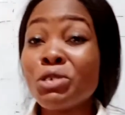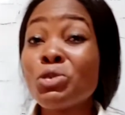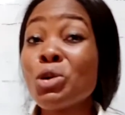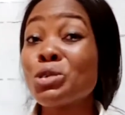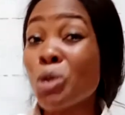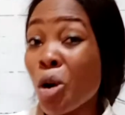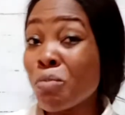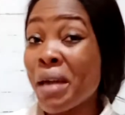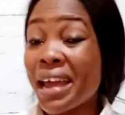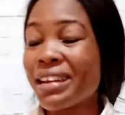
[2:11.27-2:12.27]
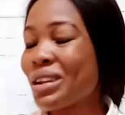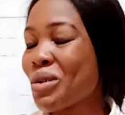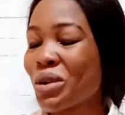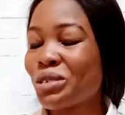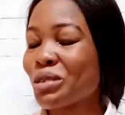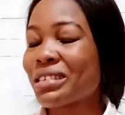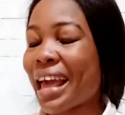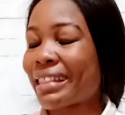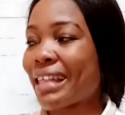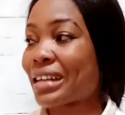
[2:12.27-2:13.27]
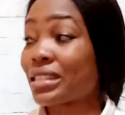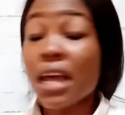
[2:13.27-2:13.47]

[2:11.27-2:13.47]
Those old men, they were just like that.